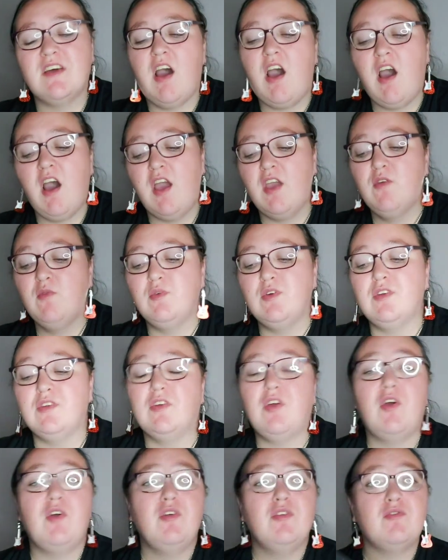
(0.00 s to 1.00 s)
I would
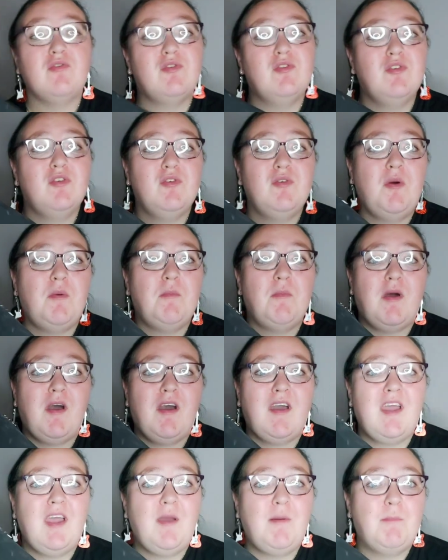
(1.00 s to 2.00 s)
go through
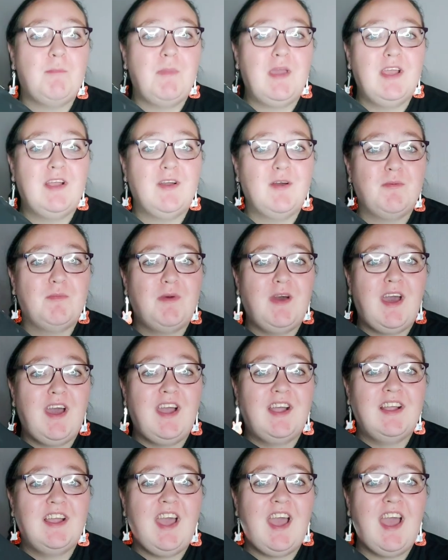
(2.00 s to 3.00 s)
my makeup bag